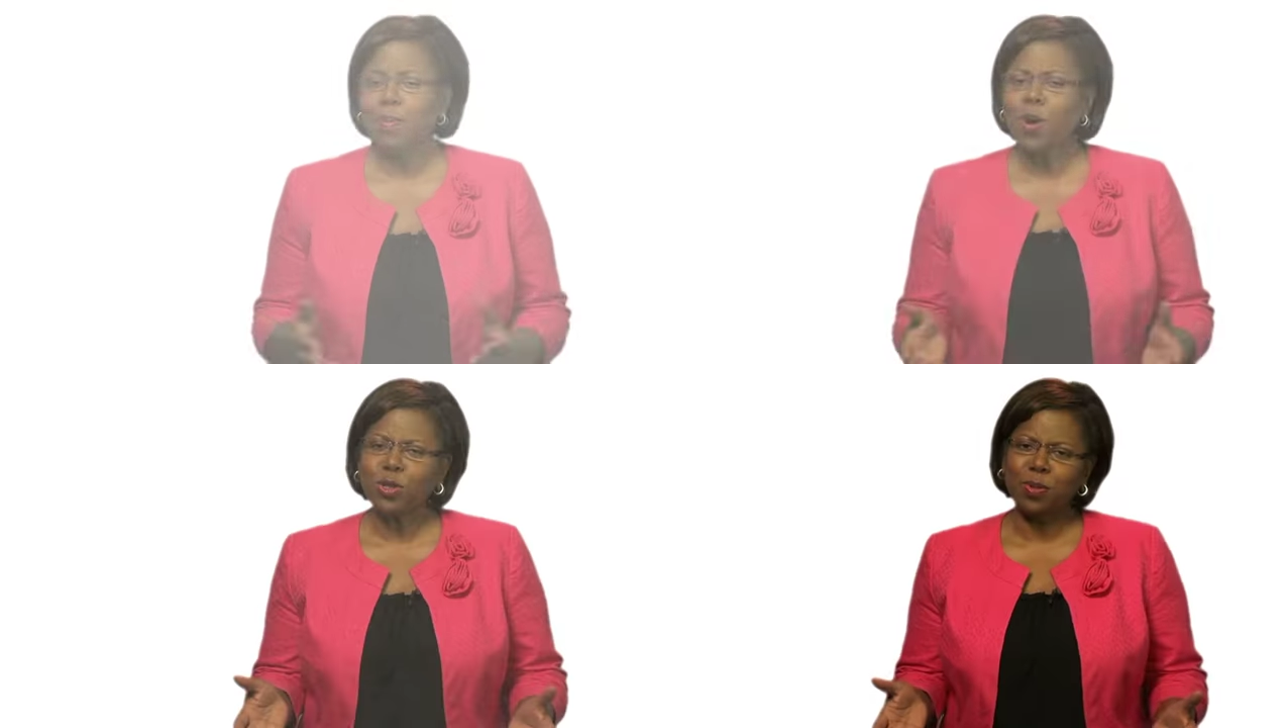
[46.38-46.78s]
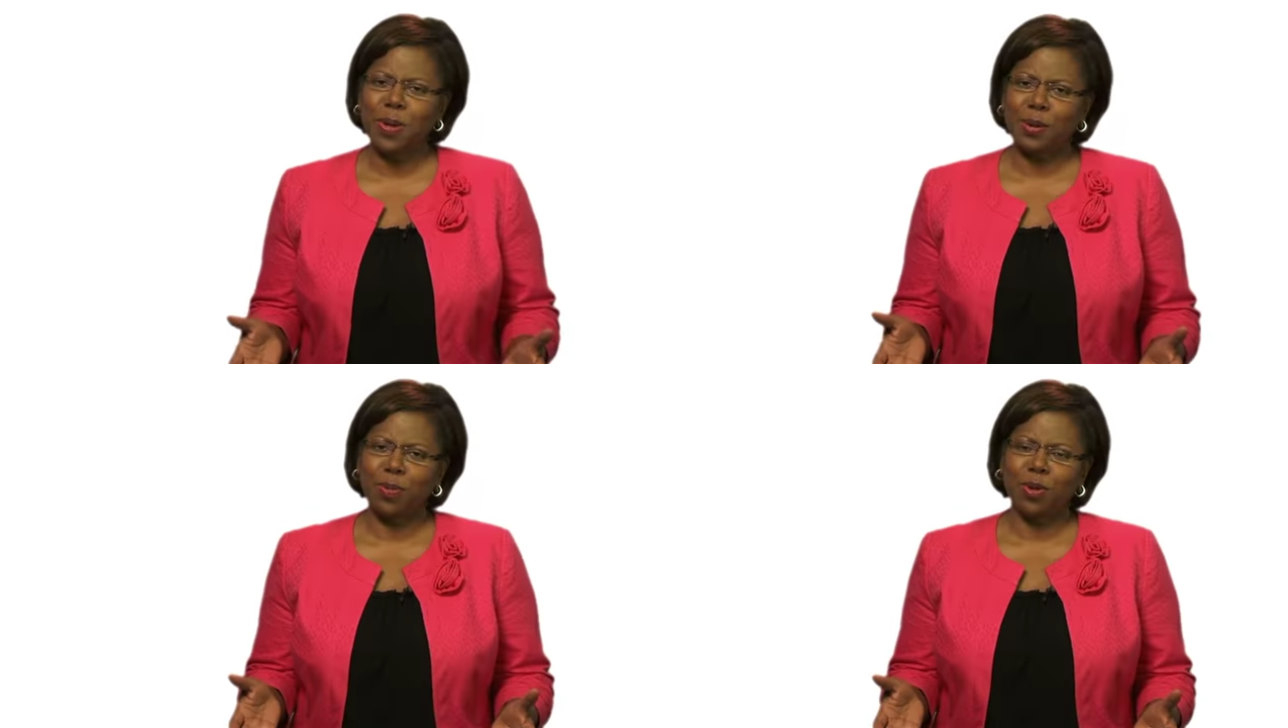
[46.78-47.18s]
Most
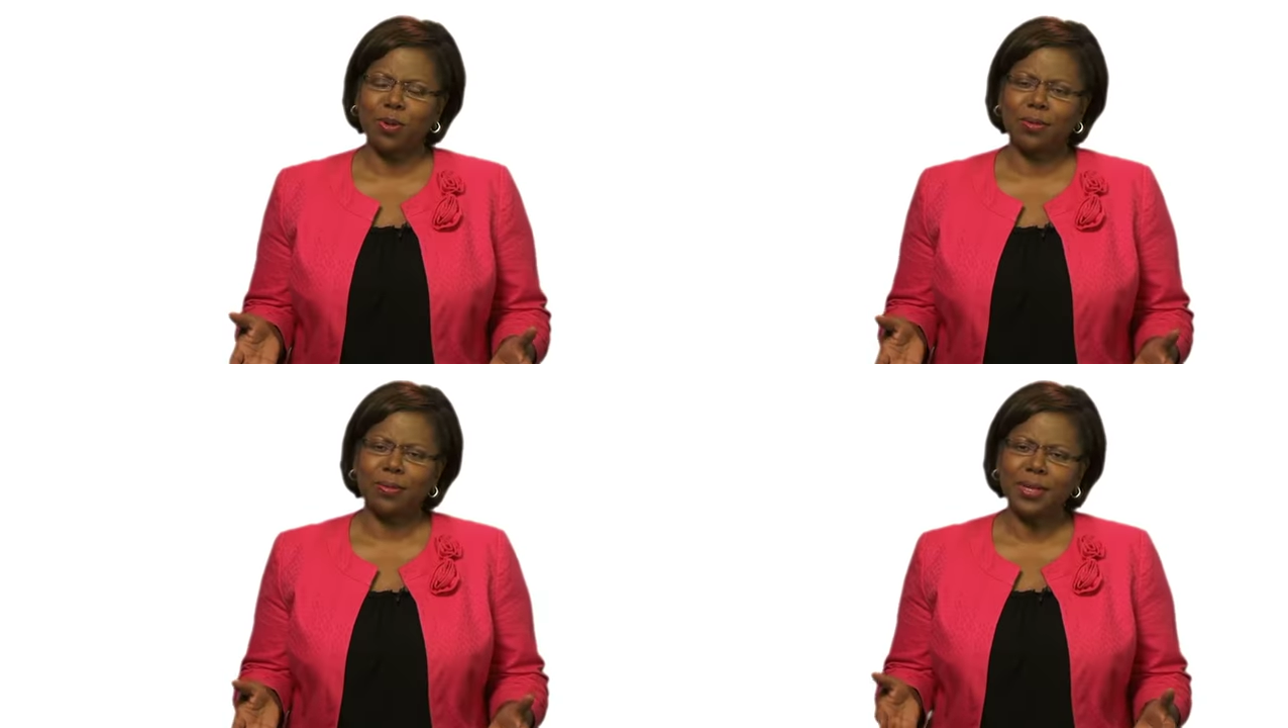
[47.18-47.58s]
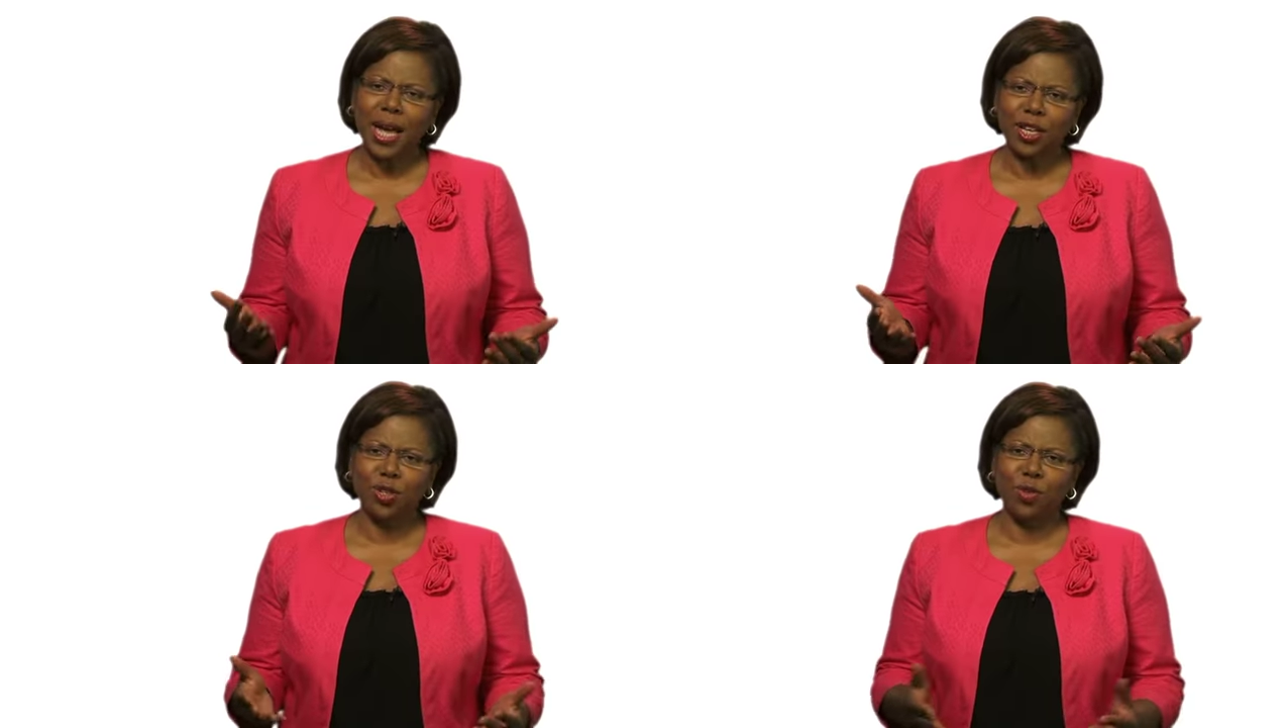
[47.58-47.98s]
people,
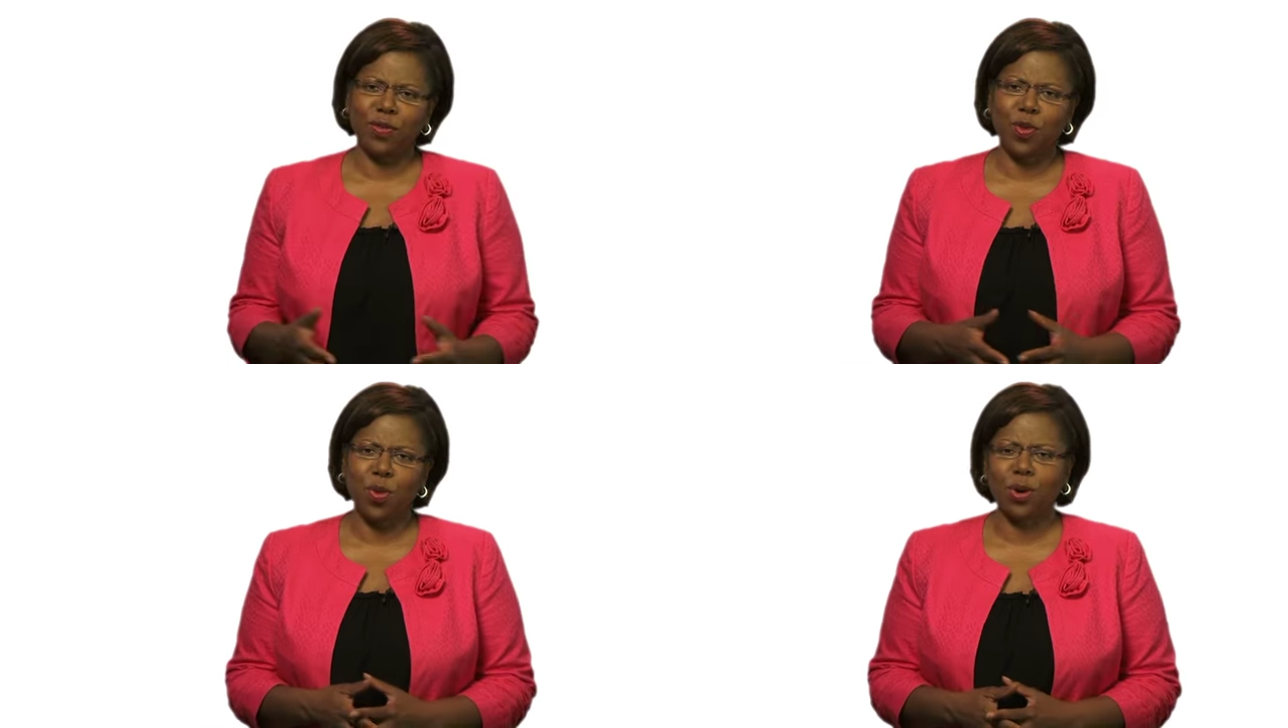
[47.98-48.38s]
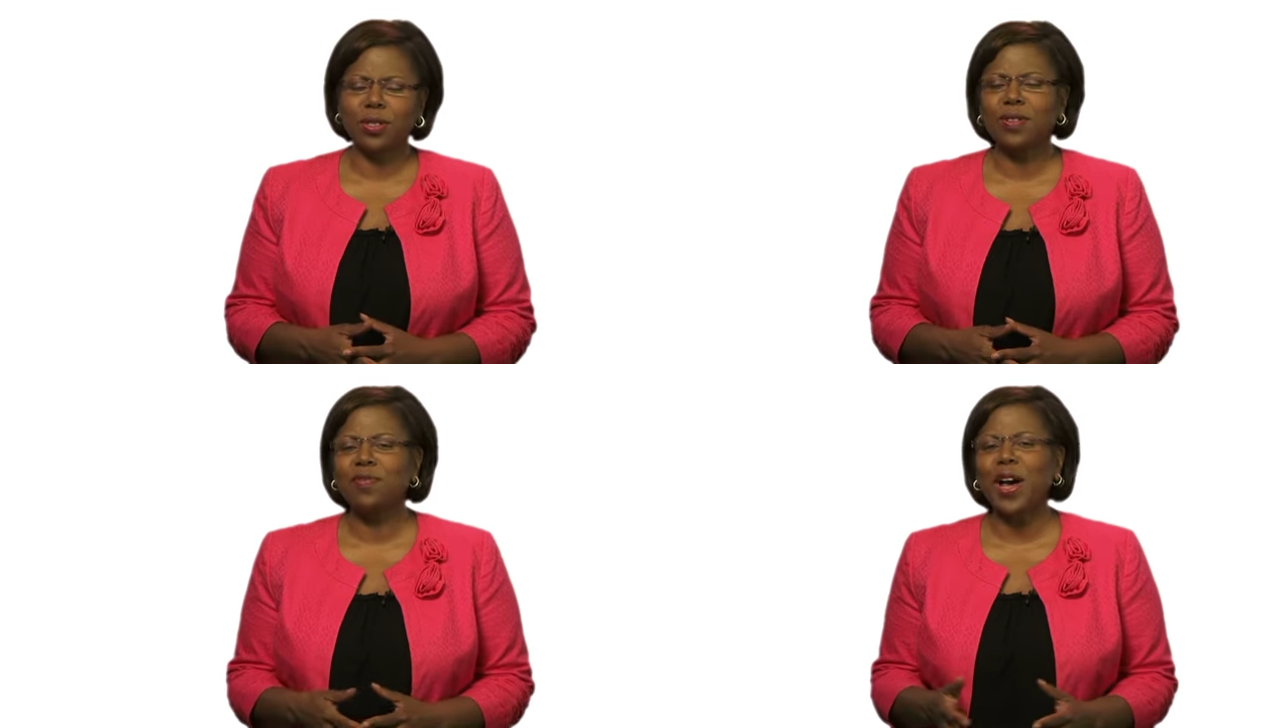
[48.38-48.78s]
not you of
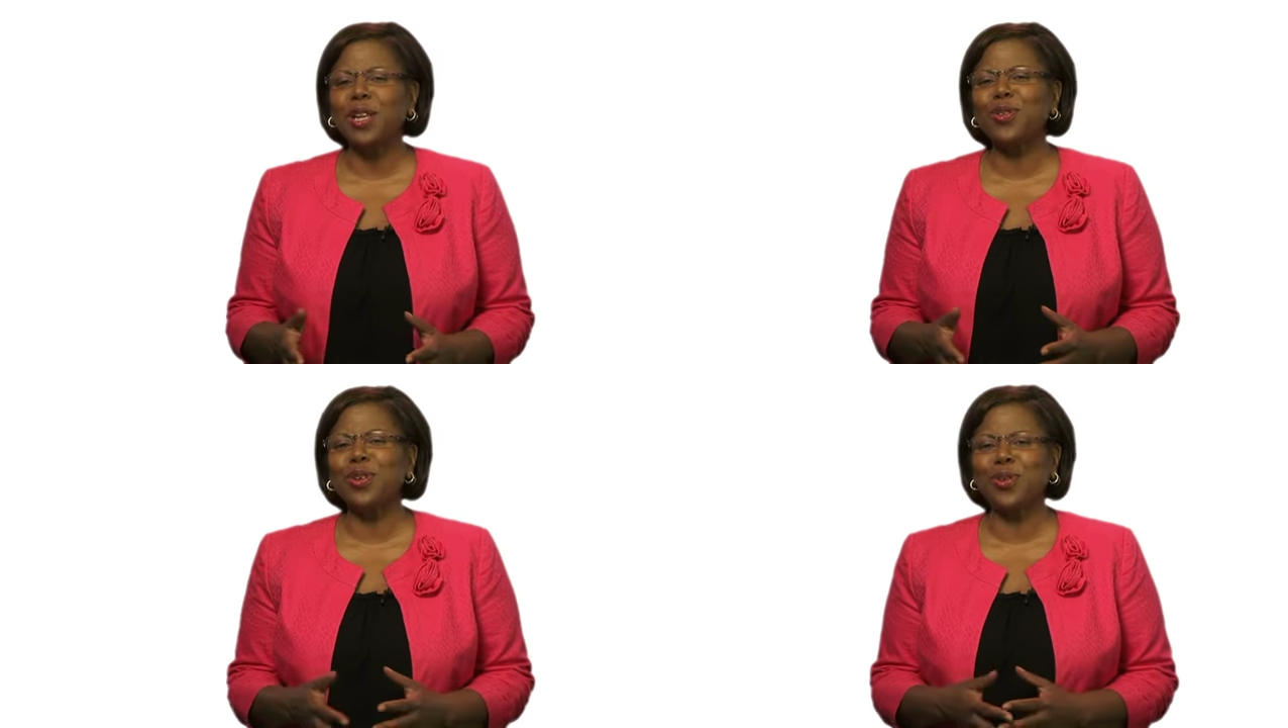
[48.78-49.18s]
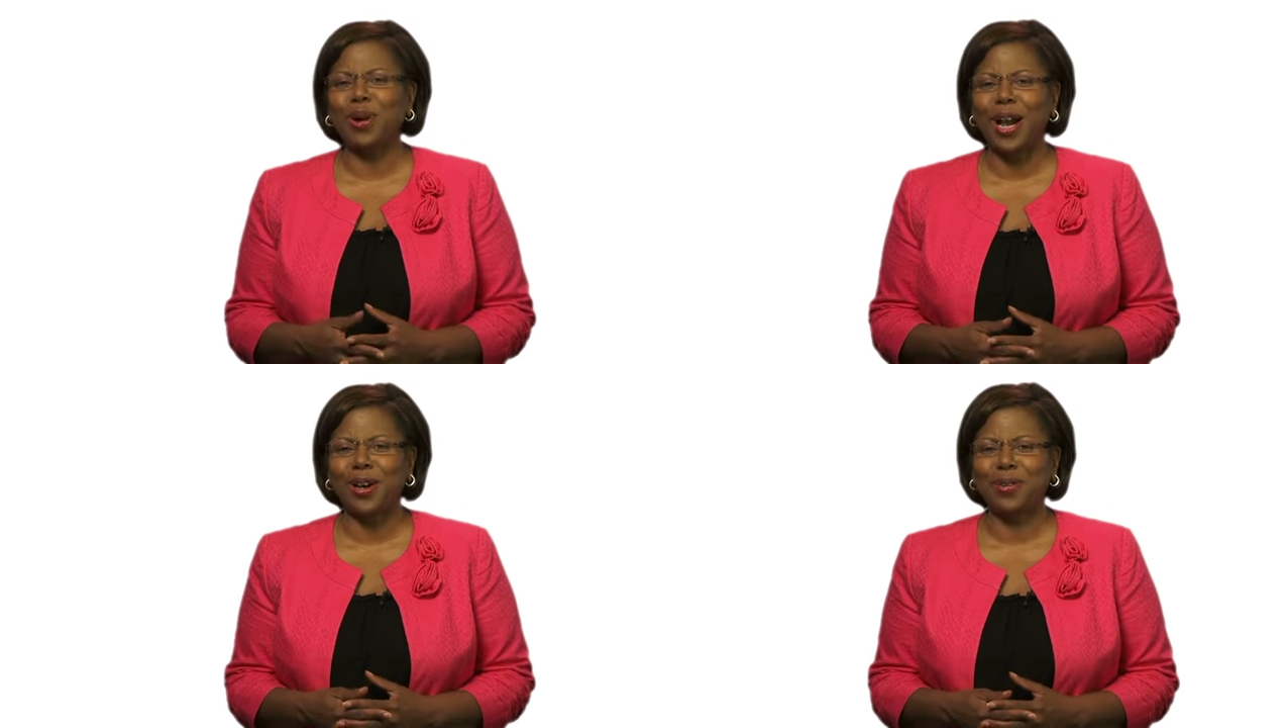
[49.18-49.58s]
course, follow the
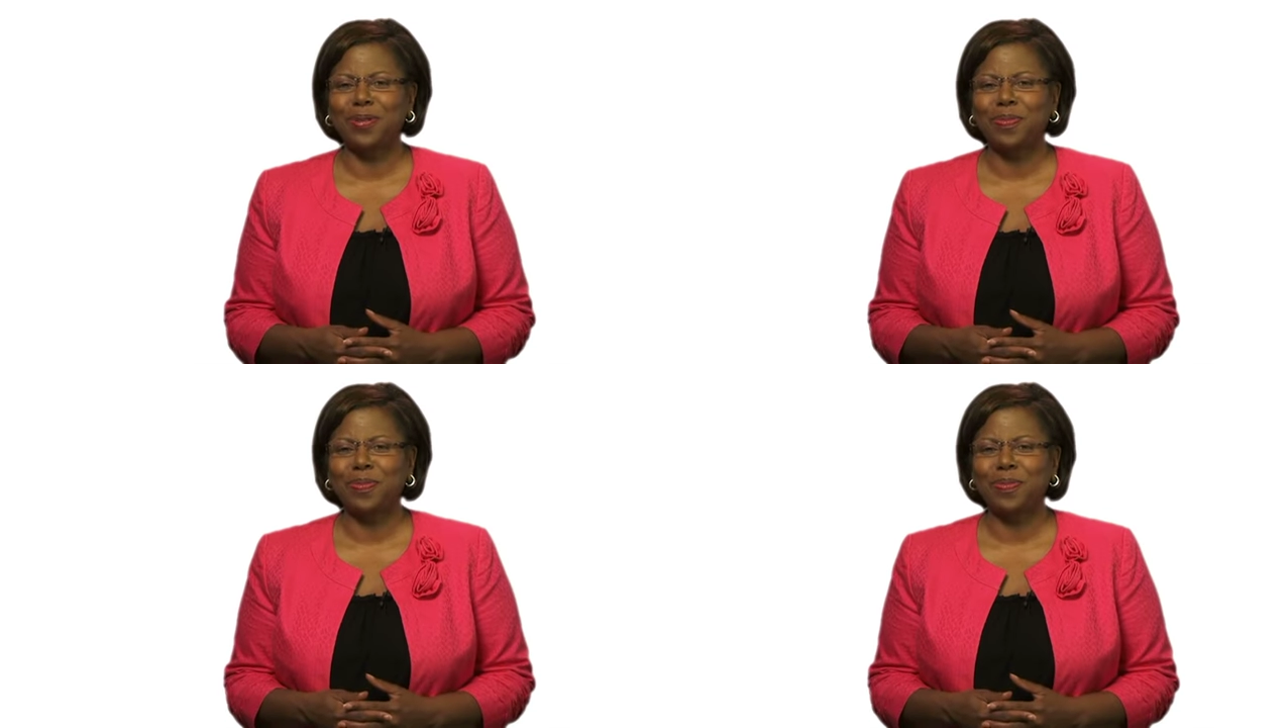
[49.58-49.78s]
crowd.